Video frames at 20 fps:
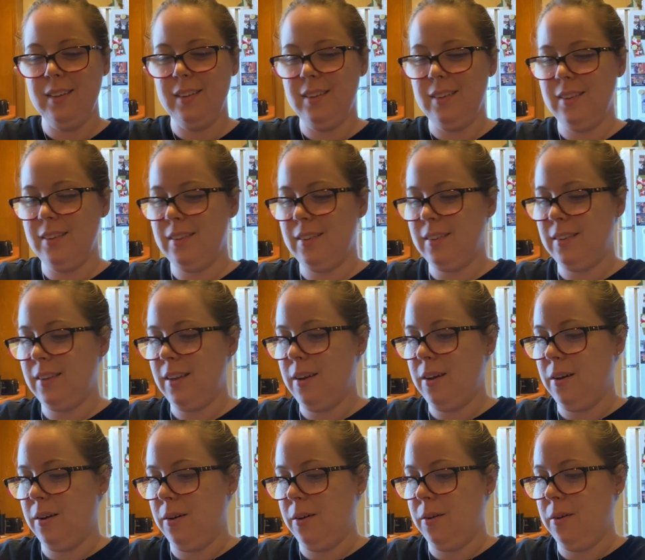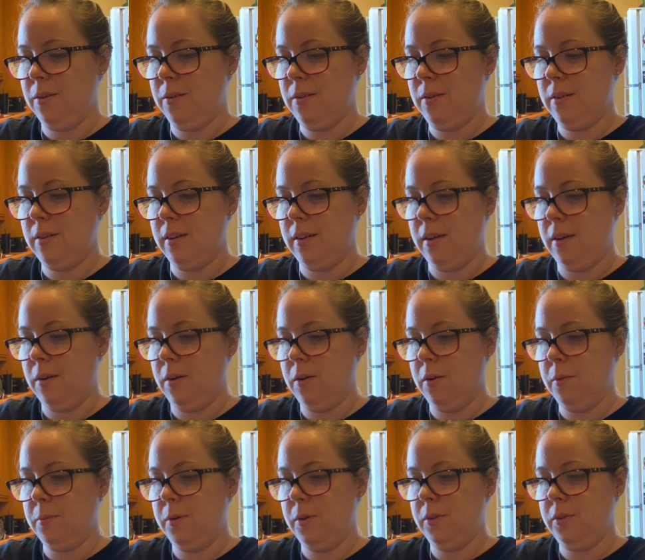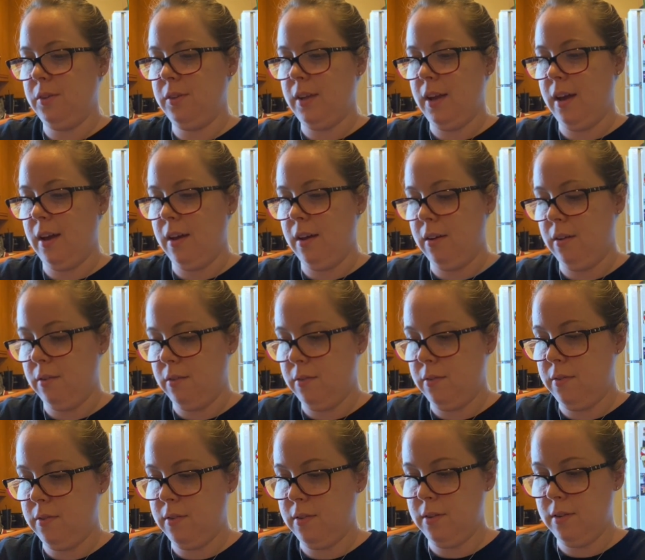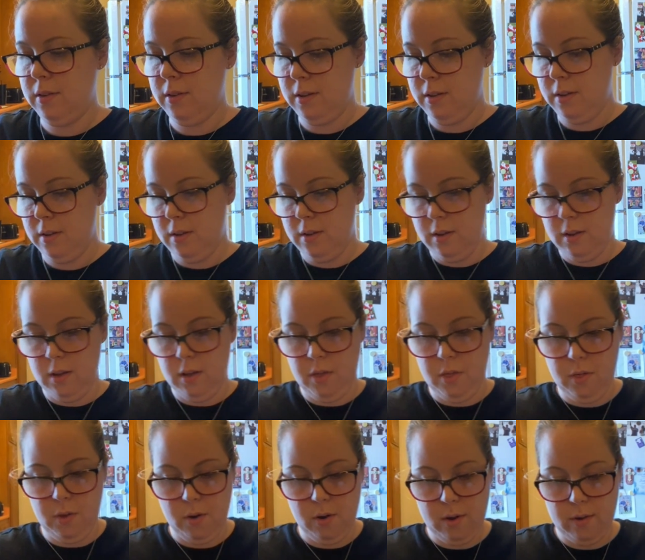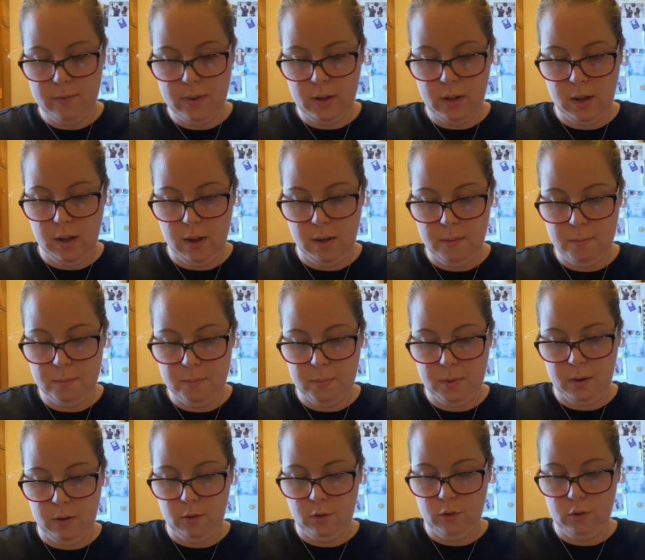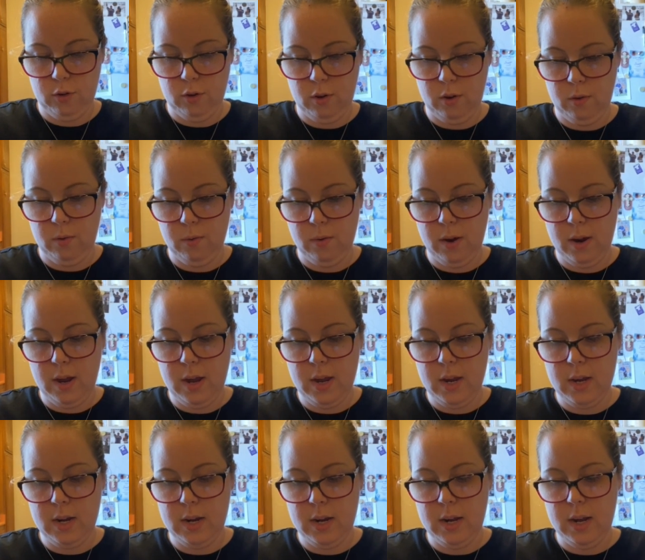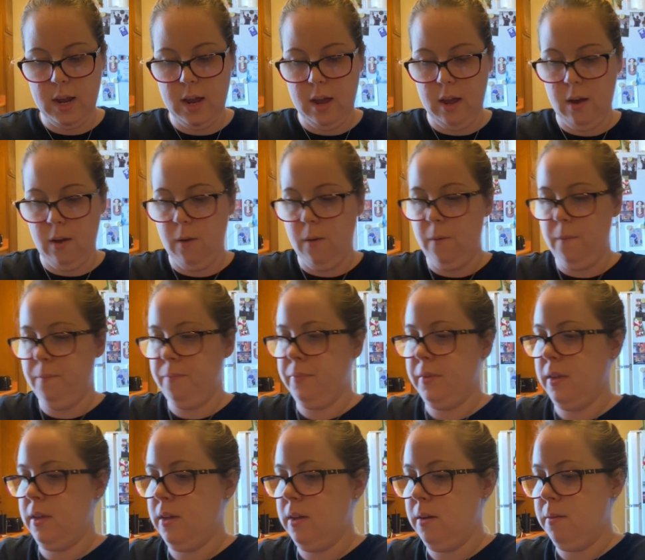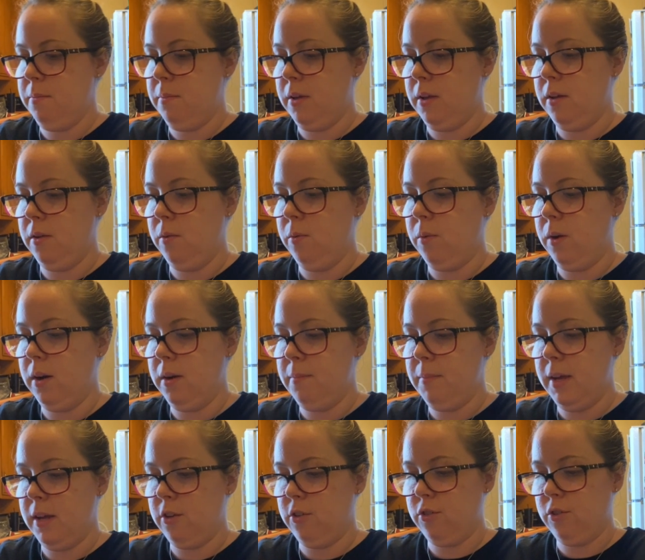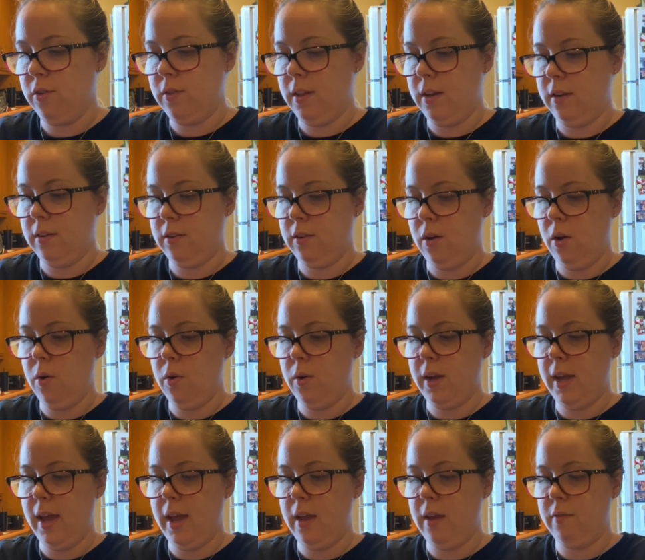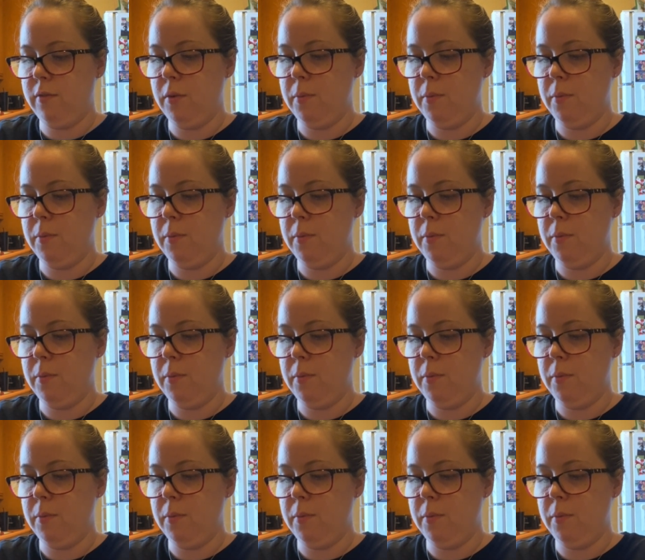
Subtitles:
So I almost have 1/3 of a cup, and I'll show you right now. But you want to make sure that it's okay if you